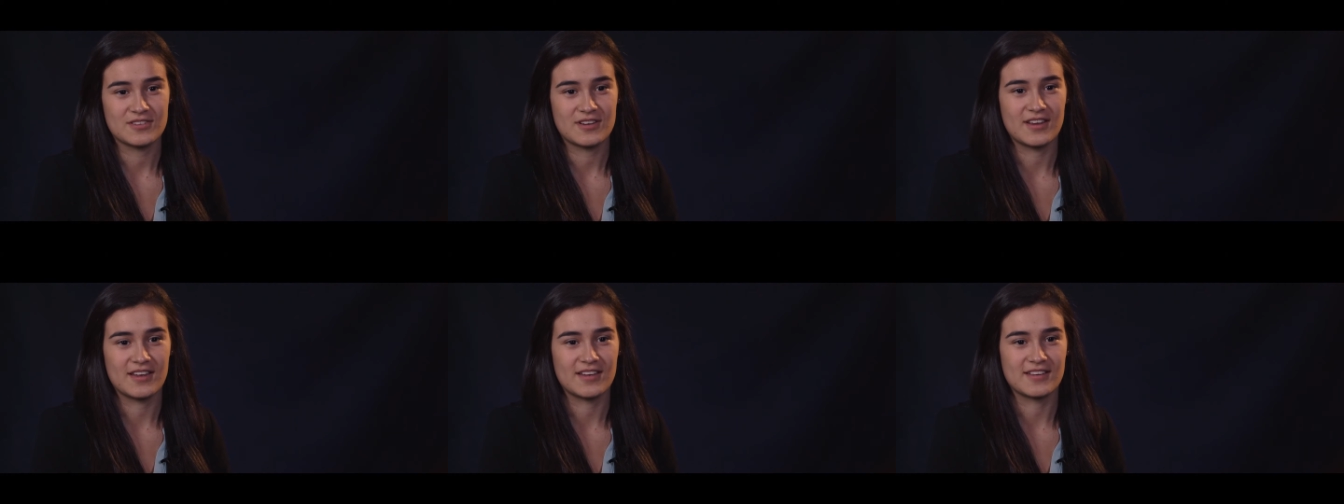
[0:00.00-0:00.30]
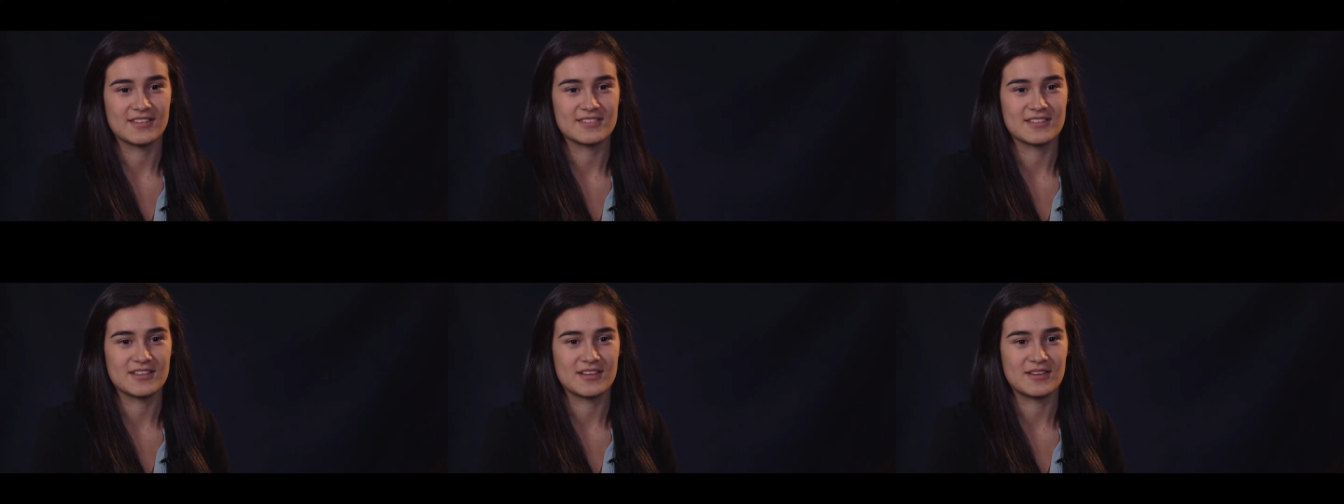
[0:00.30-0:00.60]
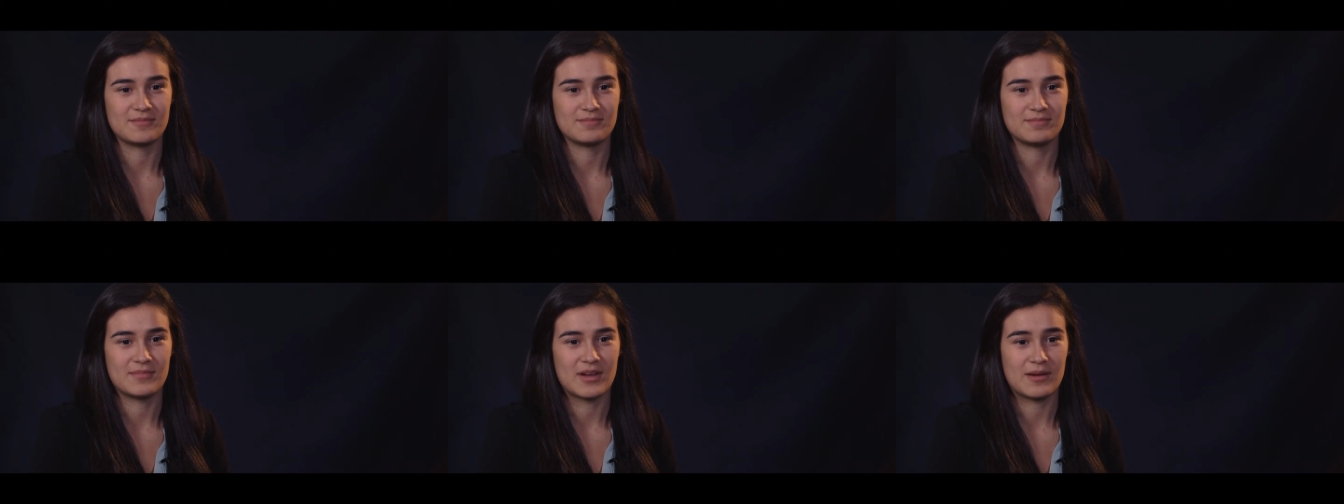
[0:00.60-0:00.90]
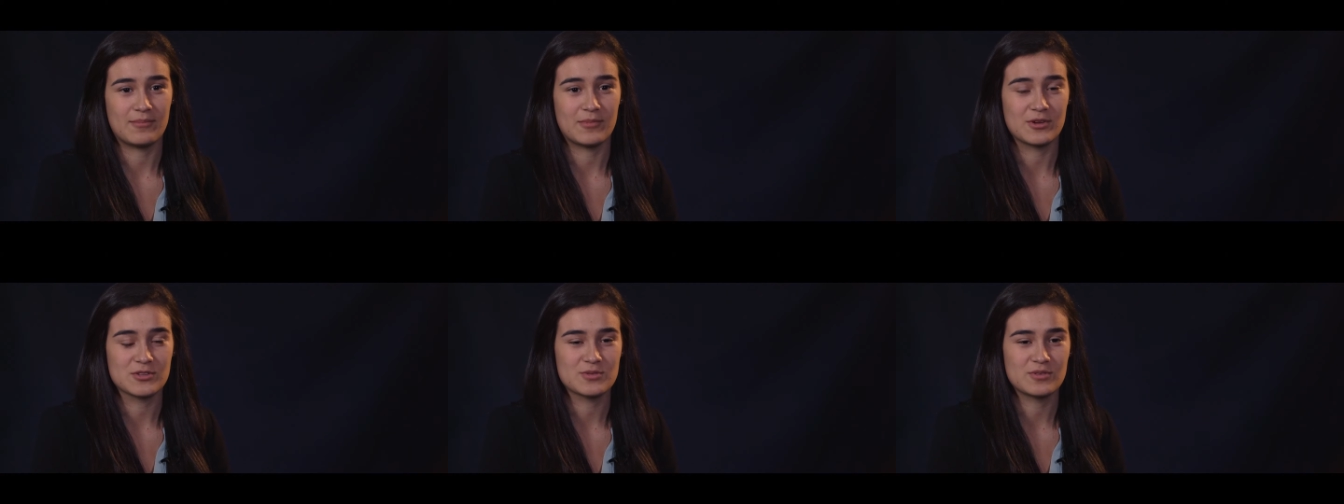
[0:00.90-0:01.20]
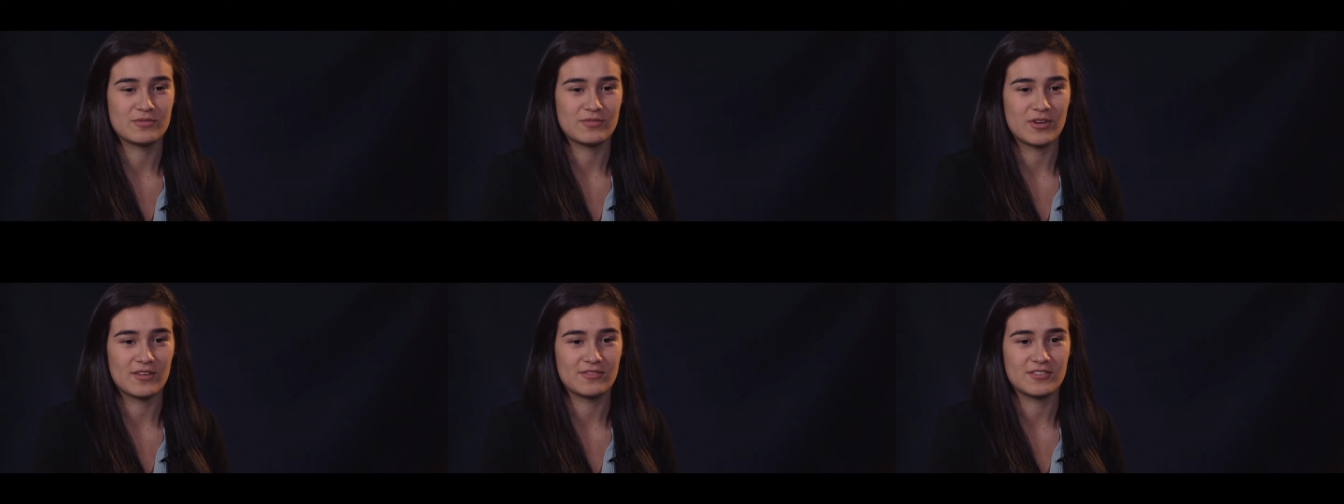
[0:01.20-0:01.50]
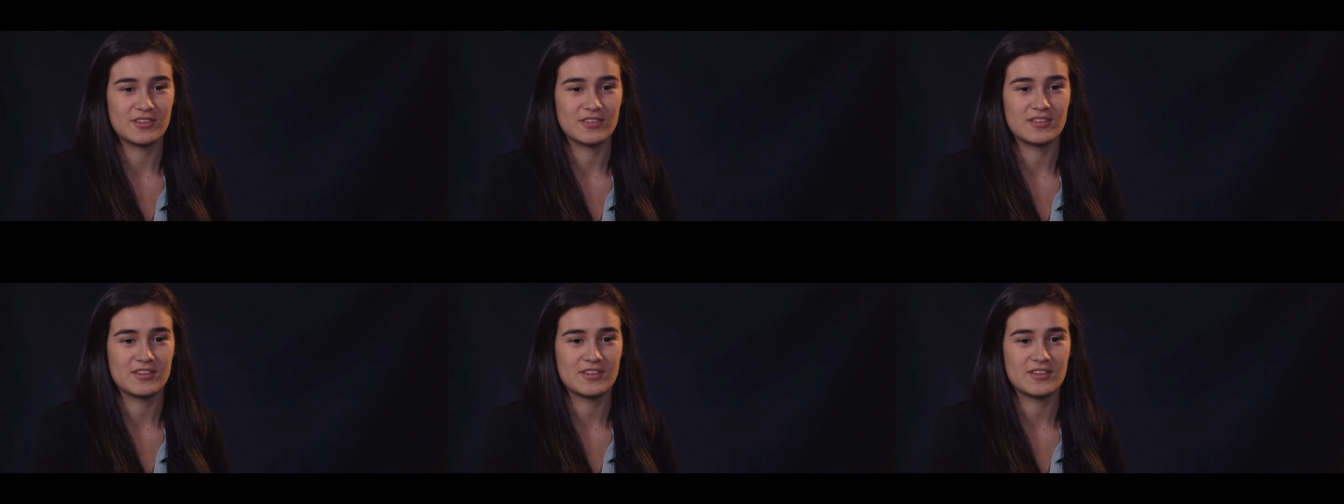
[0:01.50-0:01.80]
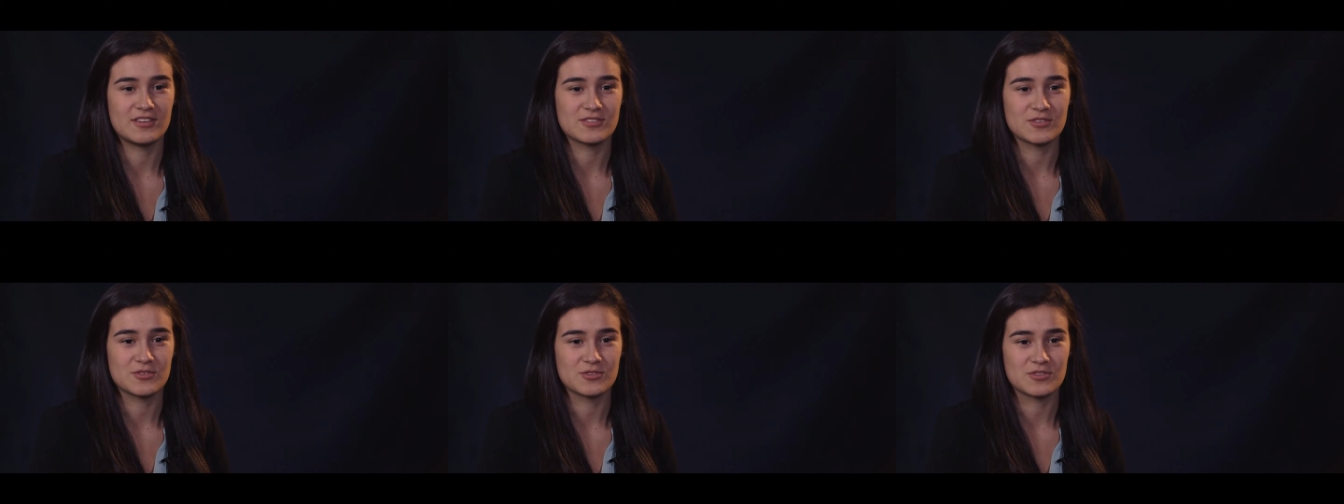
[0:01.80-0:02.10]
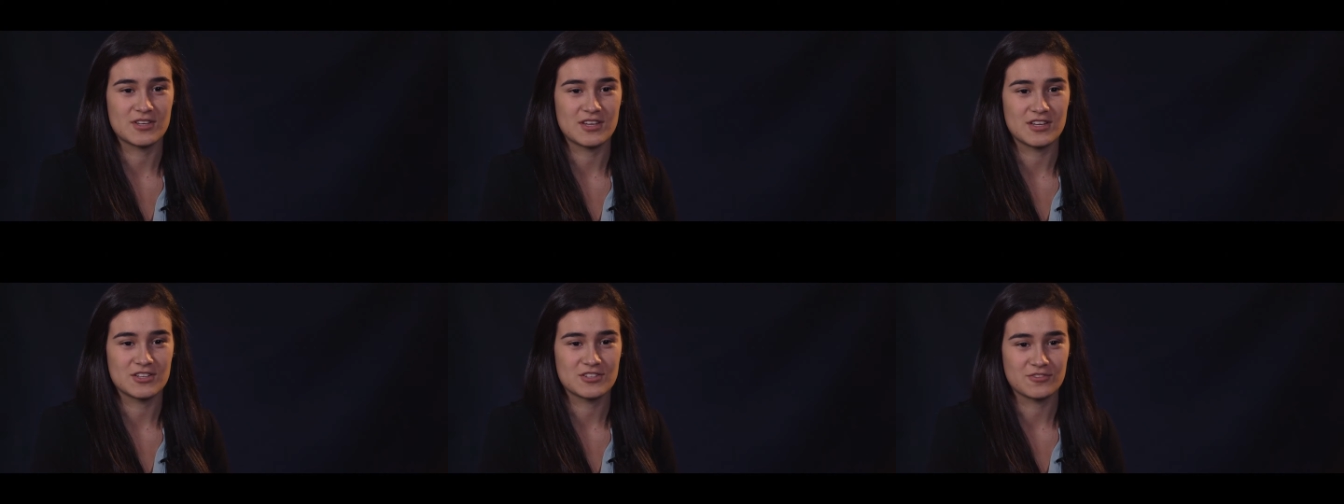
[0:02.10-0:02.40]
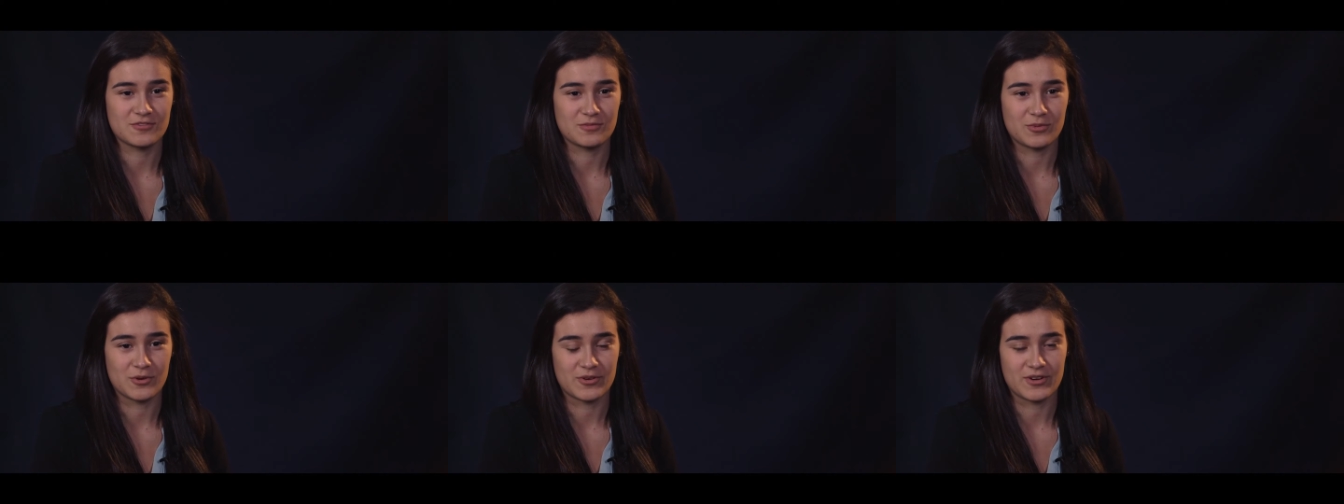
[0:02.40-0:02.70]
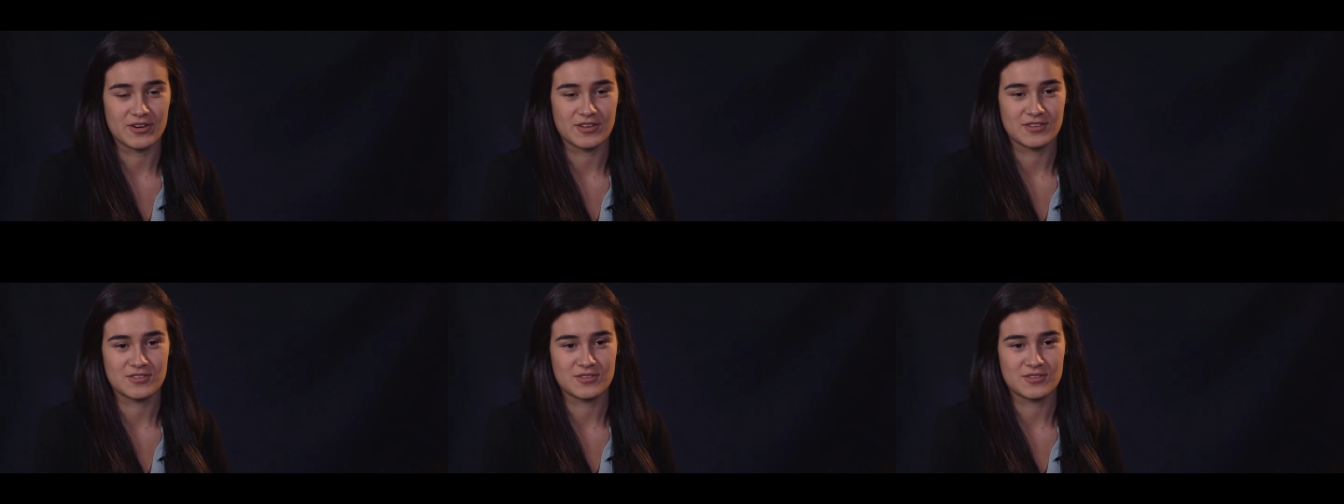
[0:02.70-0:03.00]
and um, I'm also involved in the Association of Puerto Rican